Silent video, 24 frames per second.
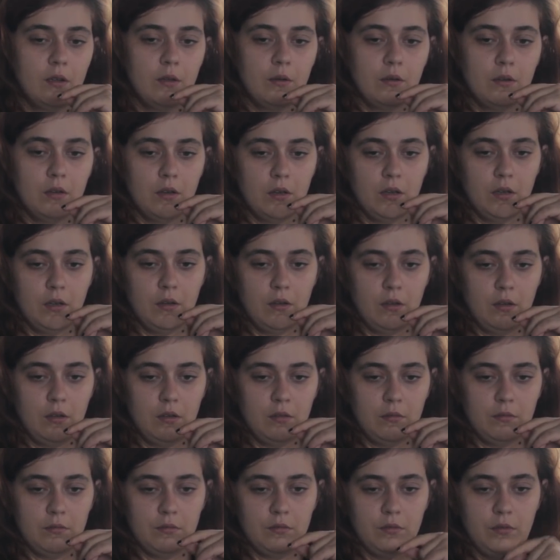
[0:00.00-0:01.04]

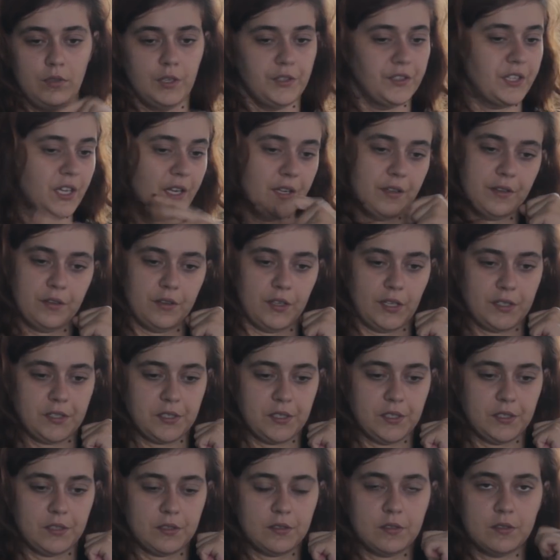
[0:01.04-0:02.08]
And that's
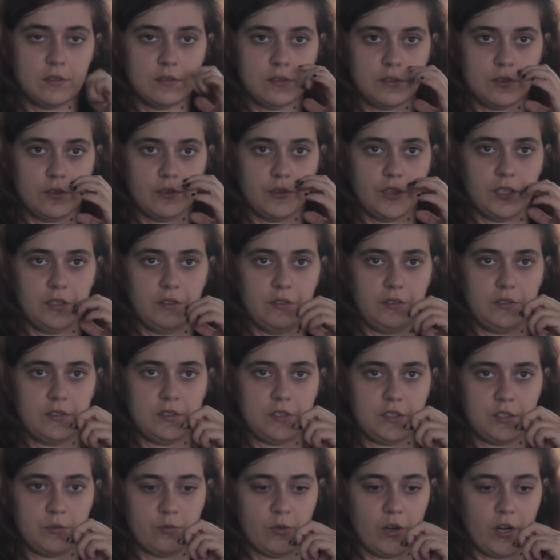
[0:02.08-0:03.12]
it. So
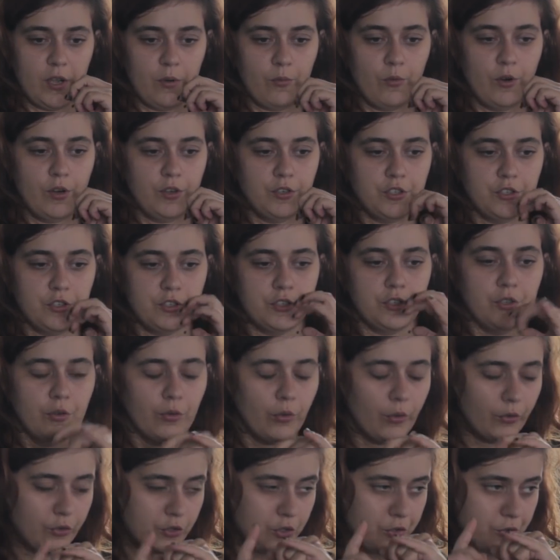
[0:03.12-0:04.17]
that's what I wanted you to
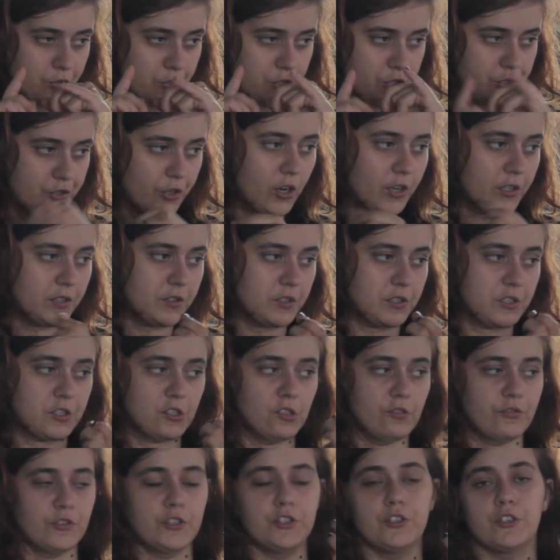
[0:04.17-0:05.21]
do. To start the
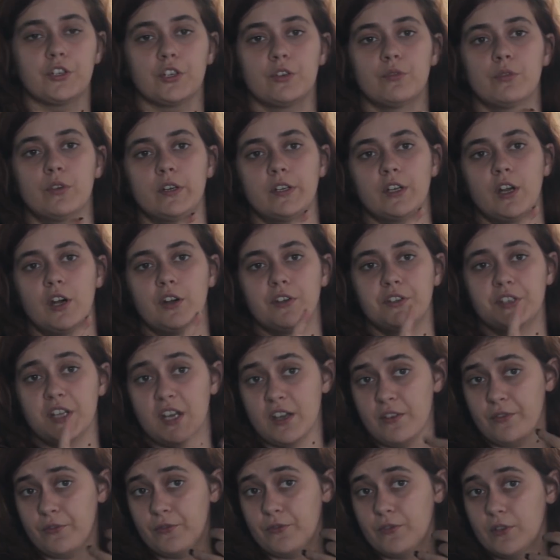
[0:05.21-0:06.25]
server, you can run yarn
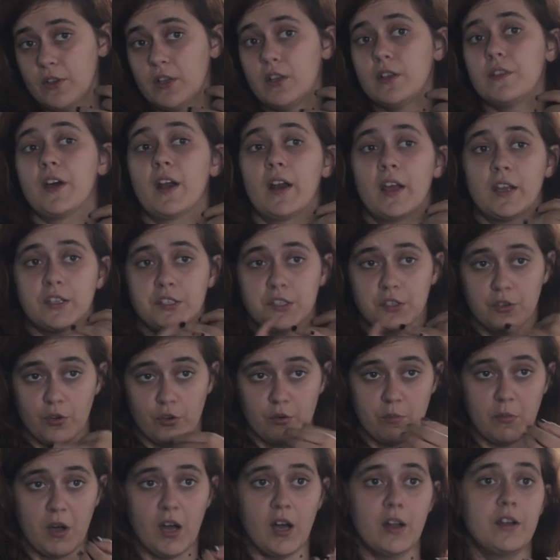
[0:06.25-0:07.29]
dev. That has
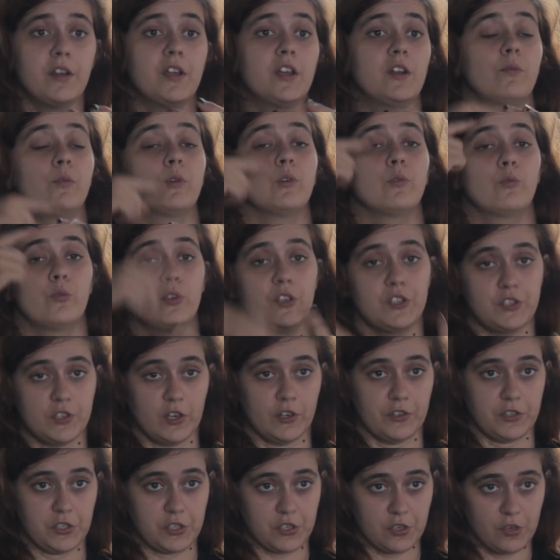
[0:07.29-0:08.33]
nodemon, and we'll
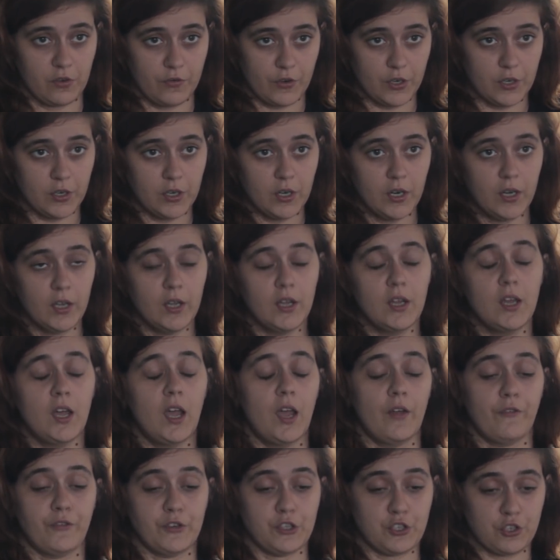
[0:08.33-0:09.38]
restart the server.
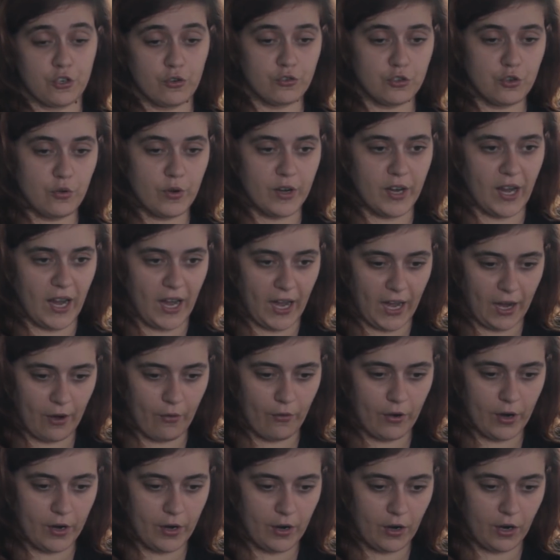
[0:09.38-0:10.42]
If it shows you an
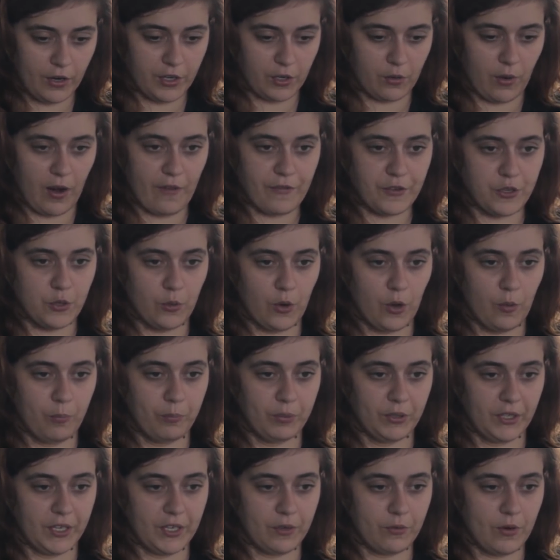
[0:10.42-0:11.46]
error on the GraphQL
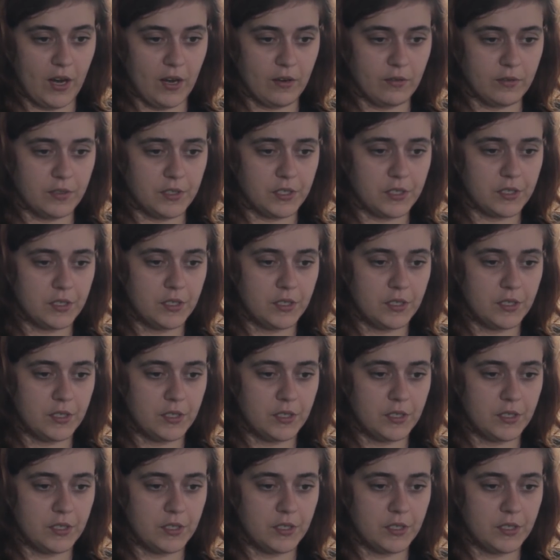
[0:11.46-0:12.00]
playground,